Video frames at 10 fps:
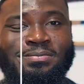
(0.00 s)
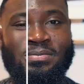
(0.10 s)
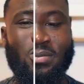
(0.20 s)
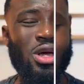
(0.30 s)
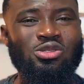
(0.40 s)
The
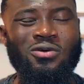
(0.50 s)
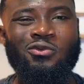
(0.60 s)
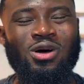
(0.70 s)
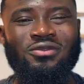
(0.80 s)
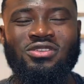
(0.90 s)
works of
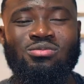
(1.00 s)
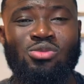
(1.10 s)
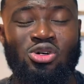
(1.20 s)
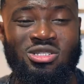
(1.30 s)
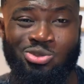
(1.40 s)
one of the
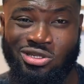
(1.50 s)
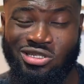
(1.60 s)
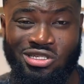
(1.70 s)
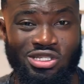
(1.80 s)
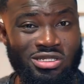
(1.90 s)
most
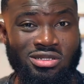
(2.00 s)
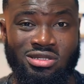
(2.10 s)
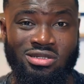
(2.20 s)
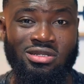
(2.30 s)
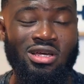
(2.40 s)

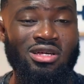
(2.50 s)
prestigious